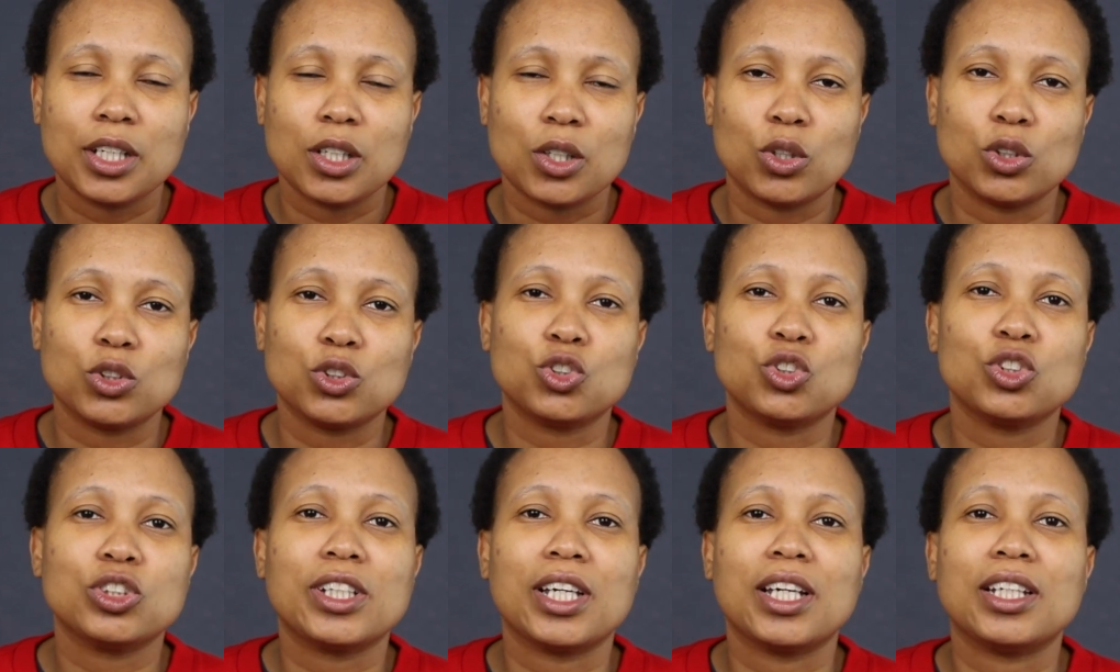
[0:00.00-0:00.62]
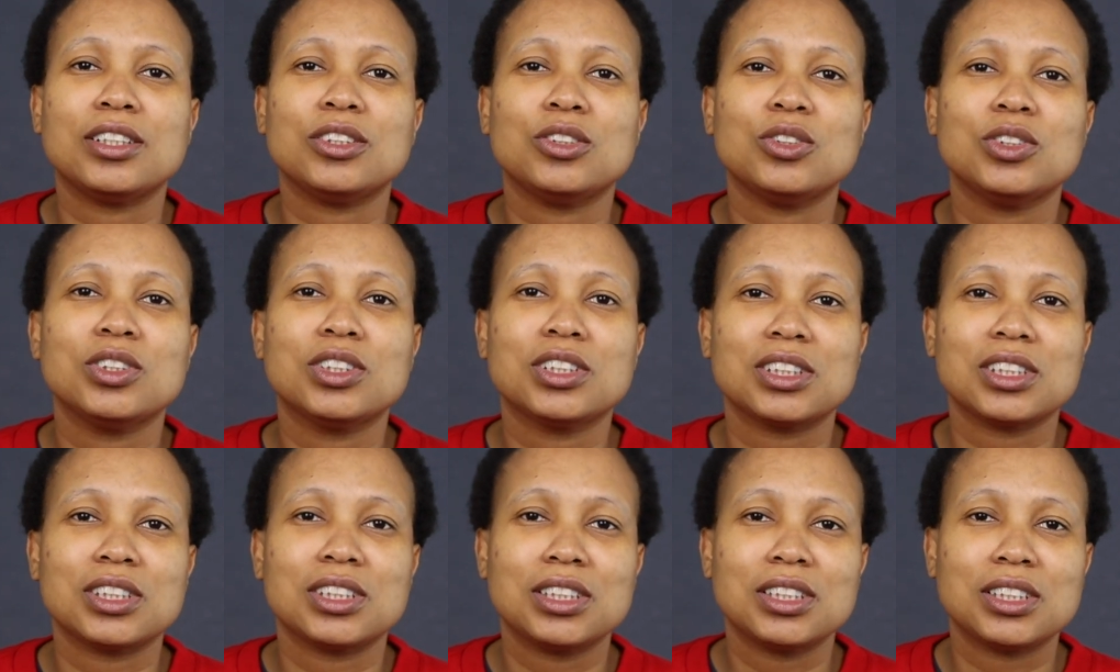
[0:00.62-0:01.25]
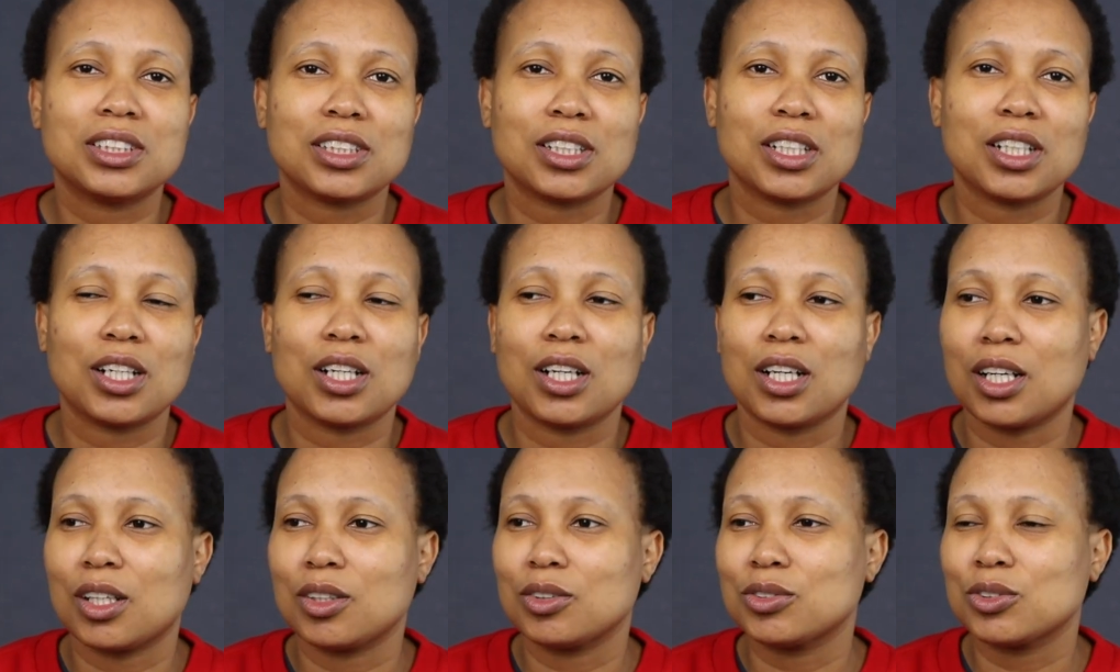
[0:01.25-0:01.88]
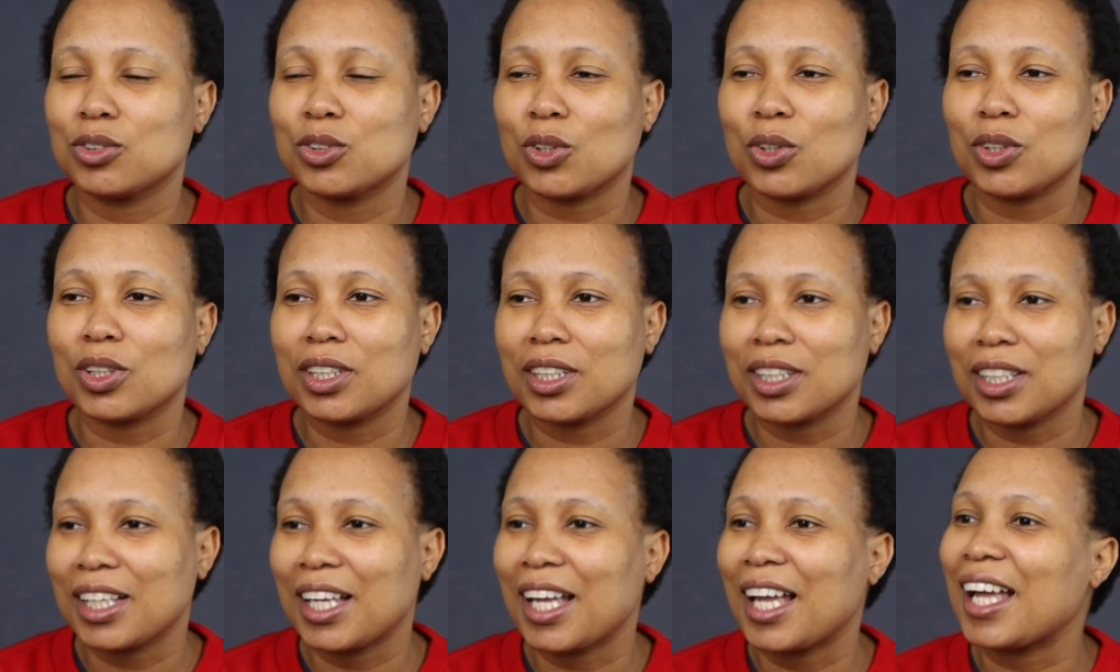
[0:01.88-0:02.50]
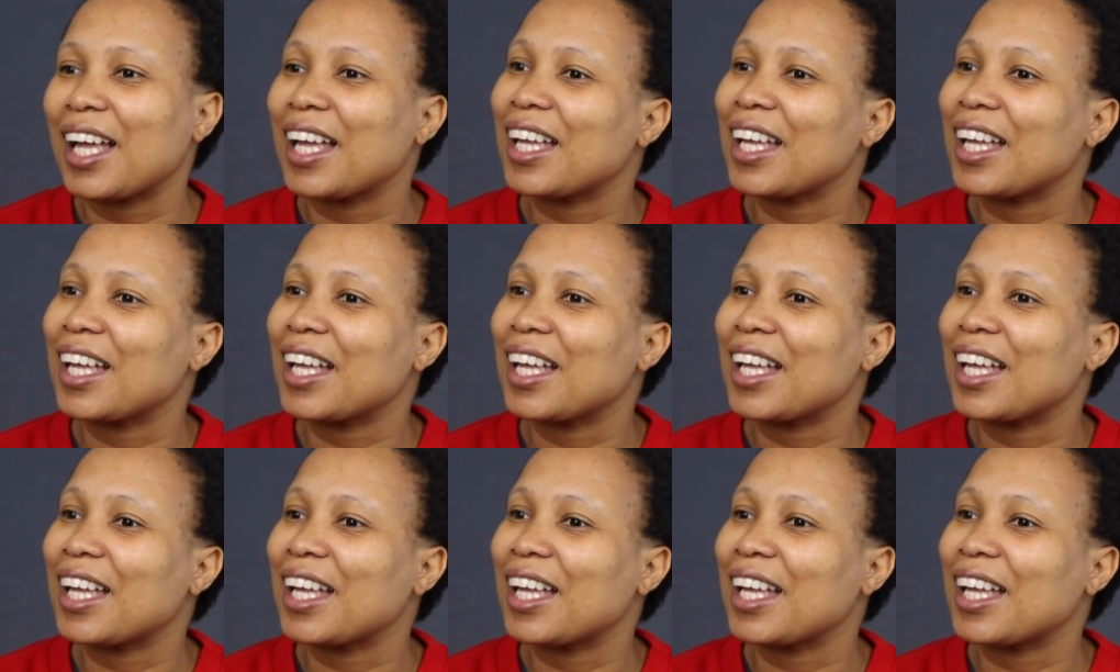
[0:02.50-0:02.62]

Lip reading: because you can use it controlling